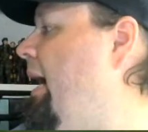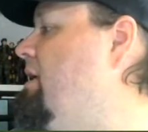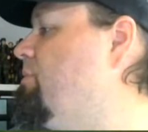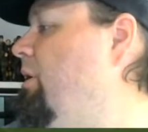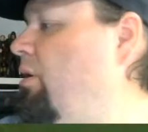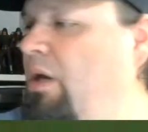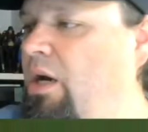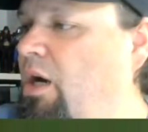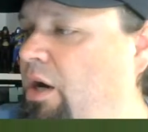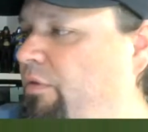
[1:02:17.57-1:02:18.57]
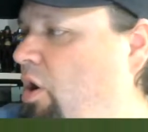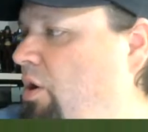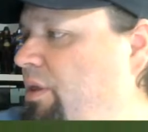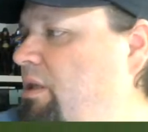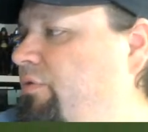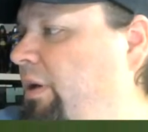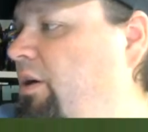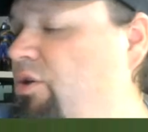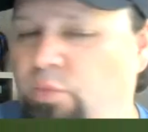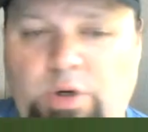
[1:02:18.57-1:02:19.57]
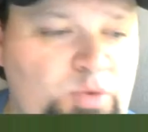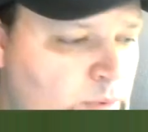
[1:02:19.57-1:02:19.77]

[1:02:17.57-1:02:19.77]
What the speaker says: ask me of all these figures, which